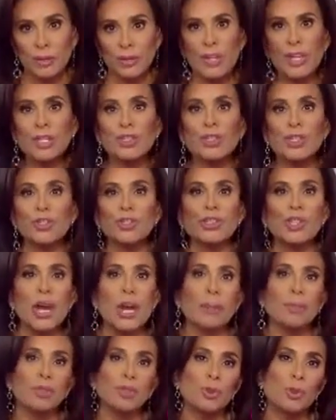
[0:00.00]
These
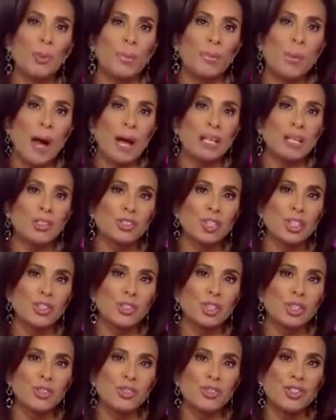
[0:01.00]
establishment
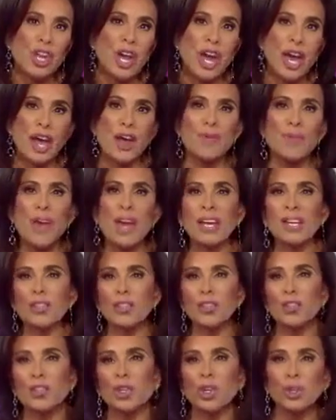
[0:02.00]
politicians have
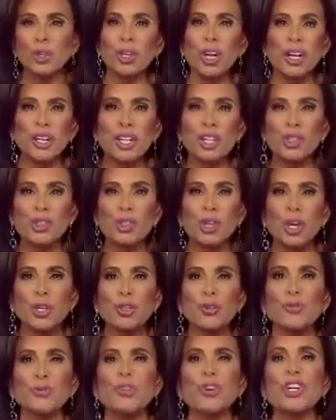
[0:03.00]
had dirt on each
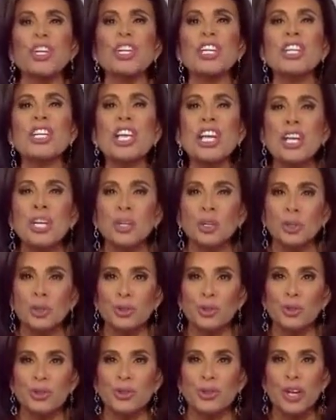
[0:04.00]
other for
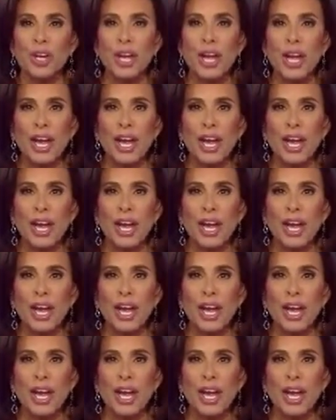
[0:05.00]
years,